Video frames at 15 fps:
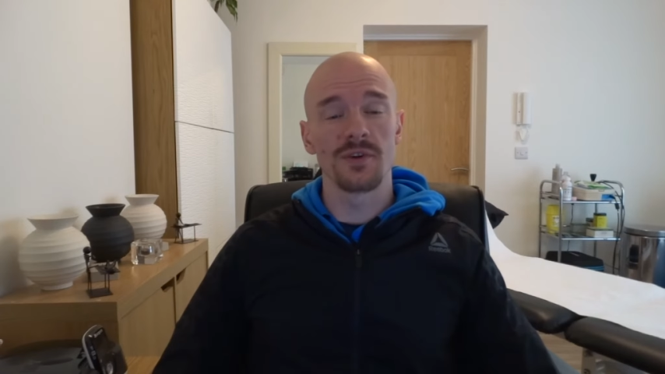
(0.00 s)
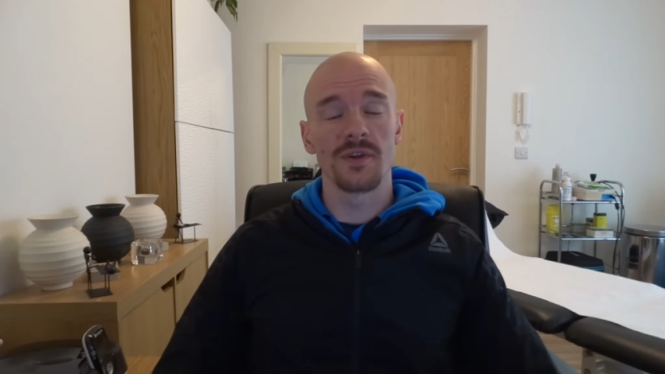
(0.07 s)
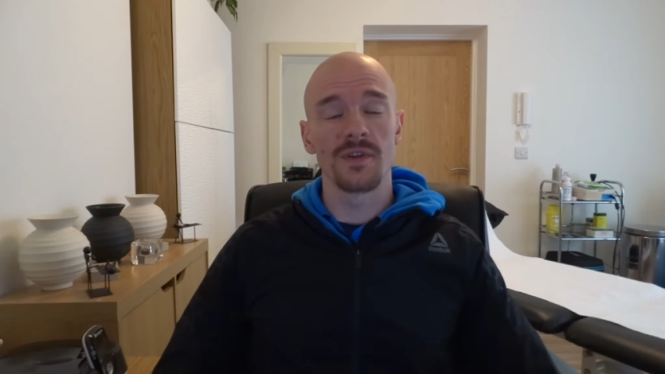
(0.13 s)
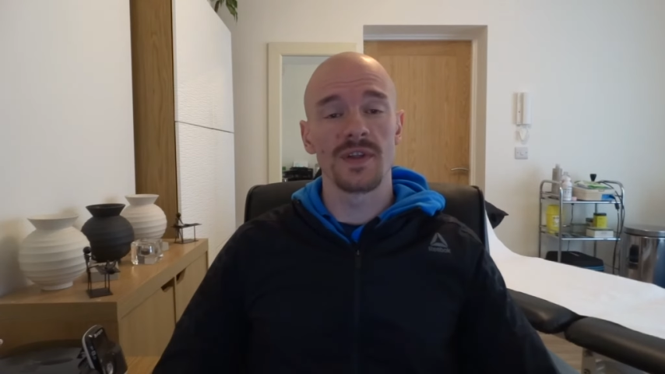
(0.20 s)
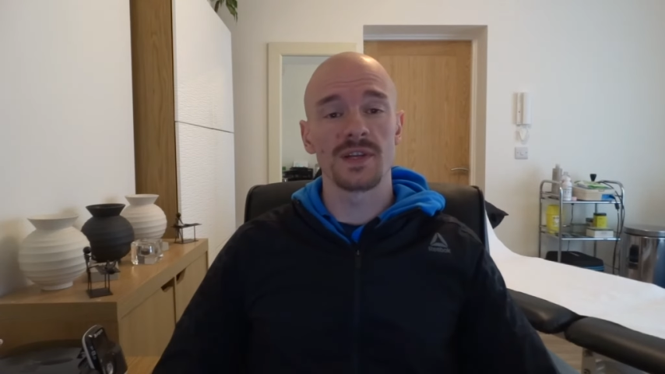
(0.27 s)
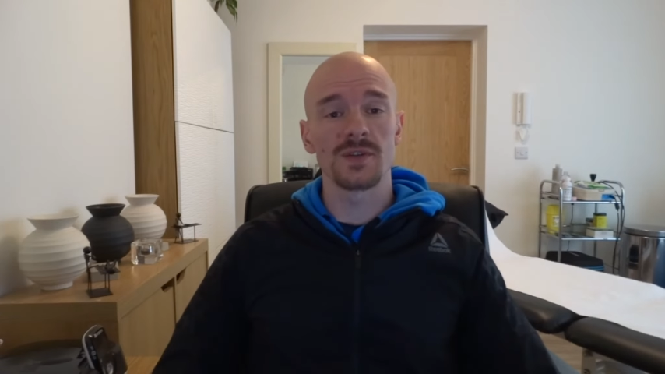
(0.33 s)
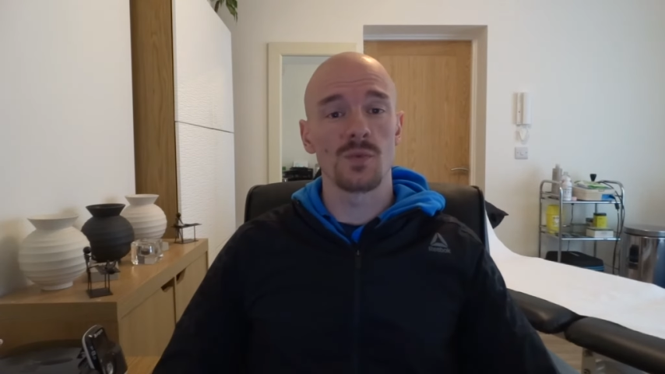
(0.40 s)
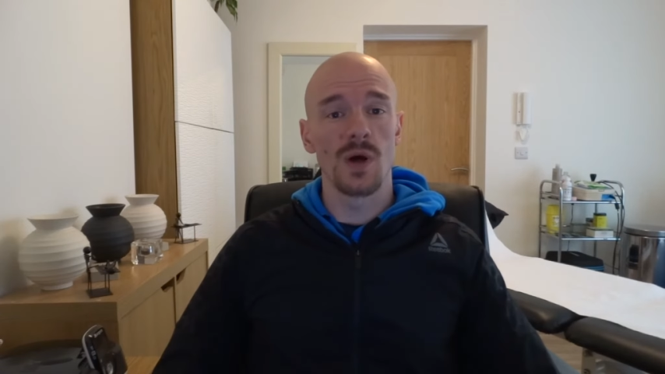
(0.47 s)
on
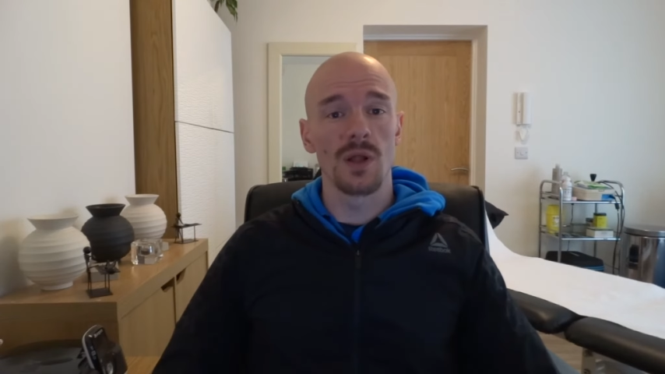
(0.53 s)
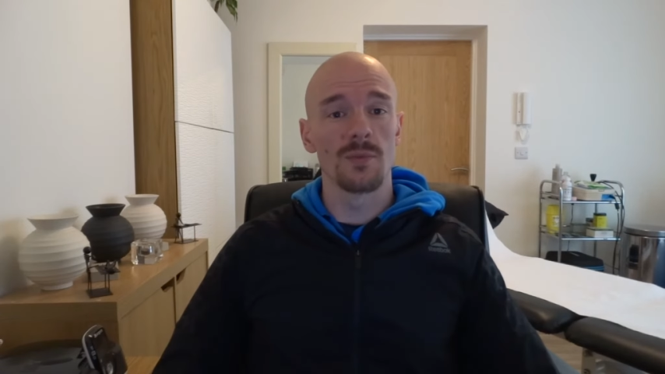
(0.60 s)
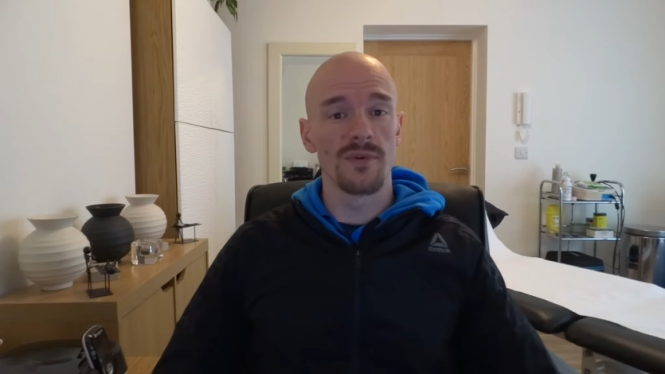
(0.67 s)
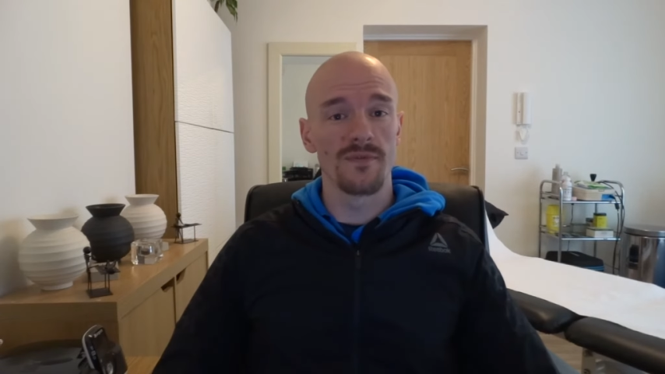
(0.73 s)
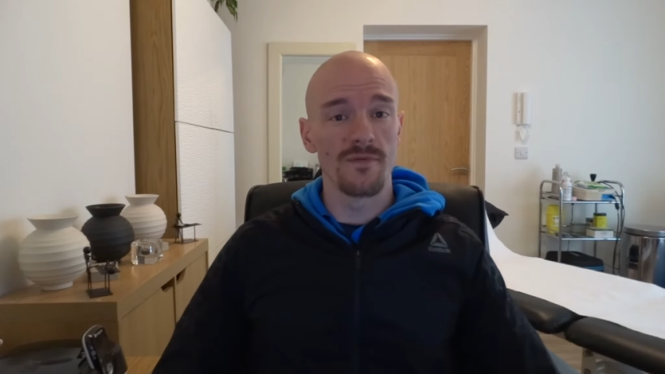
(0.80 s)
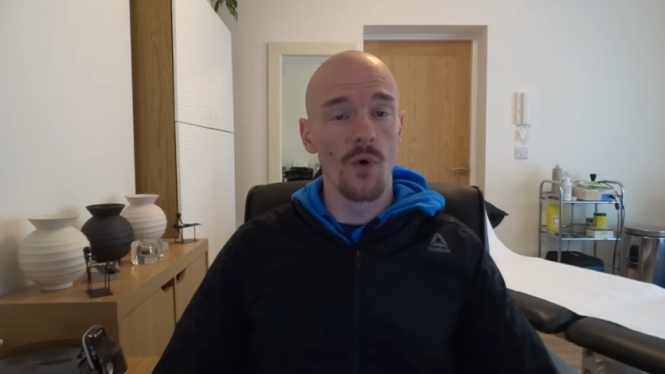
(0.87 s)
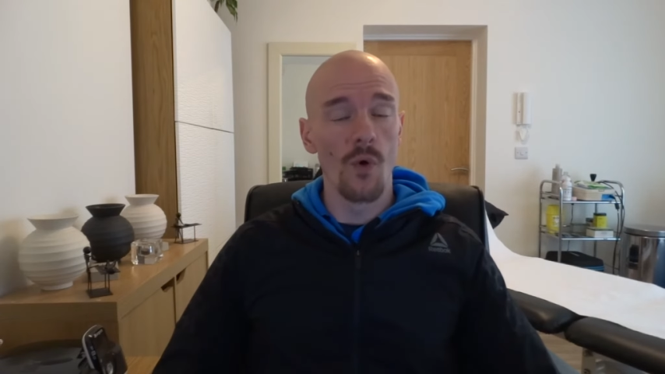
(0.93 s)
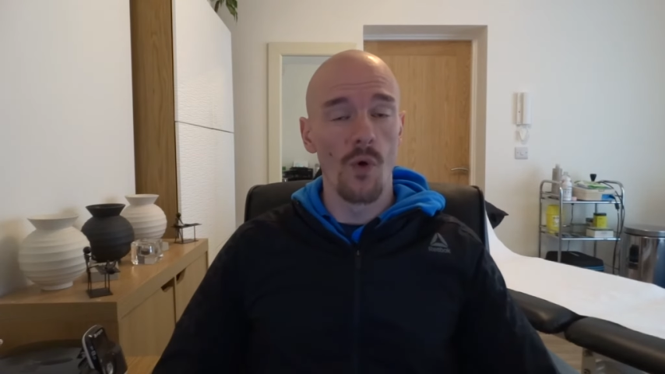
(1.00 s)
this well
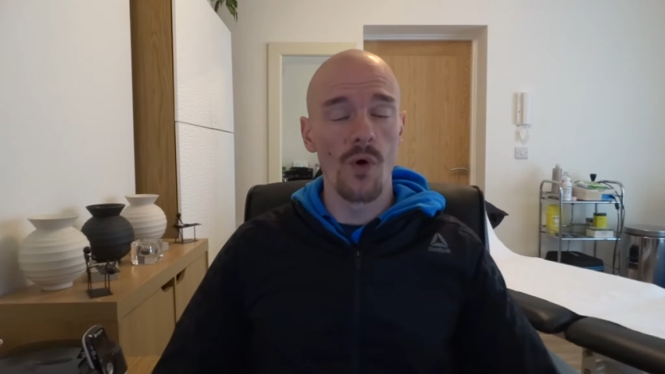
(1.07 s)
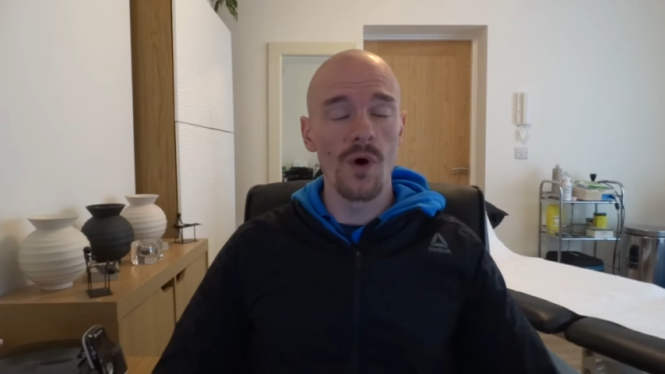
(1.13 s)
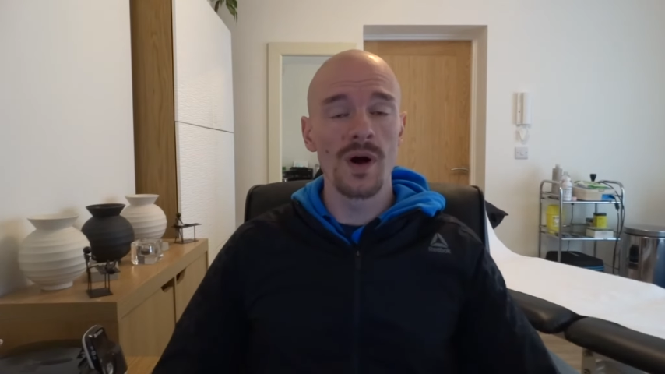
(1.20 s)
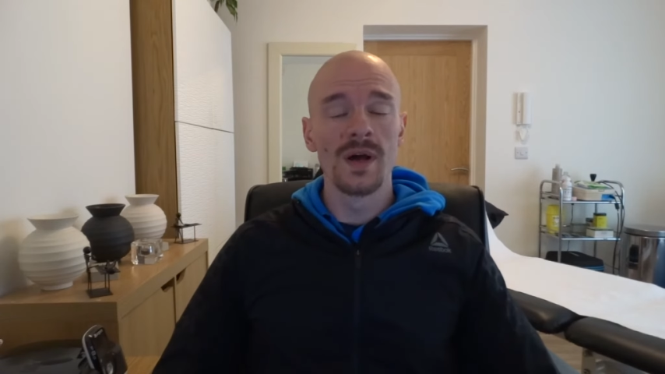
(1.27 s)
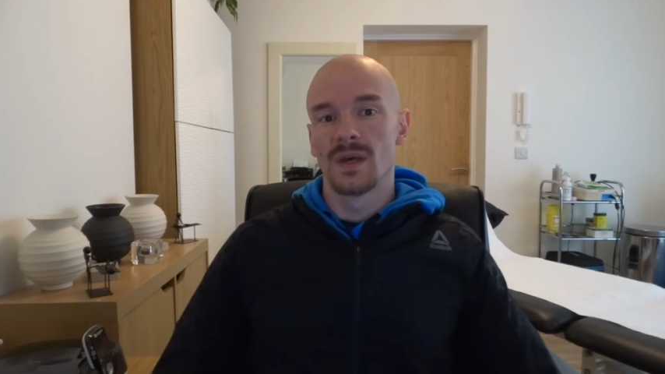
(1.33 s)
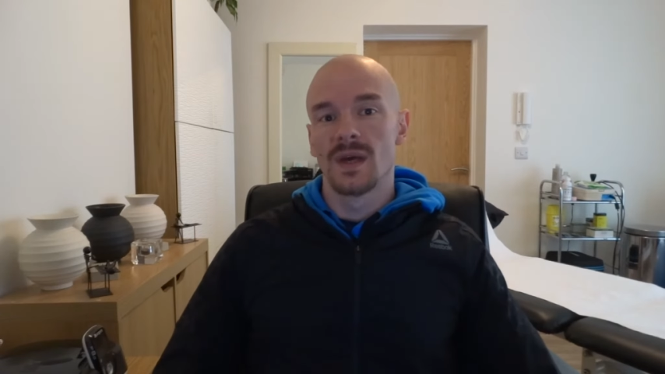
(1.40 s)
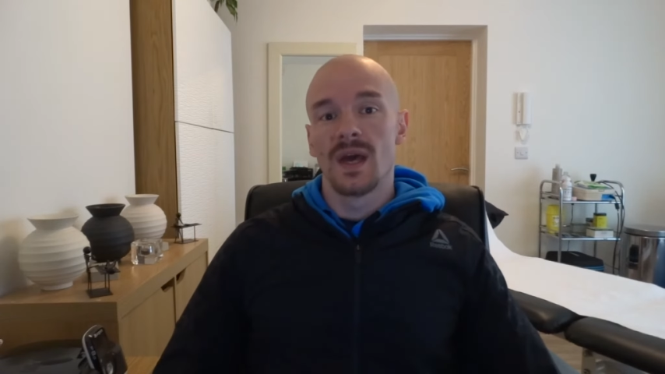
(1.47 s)
before,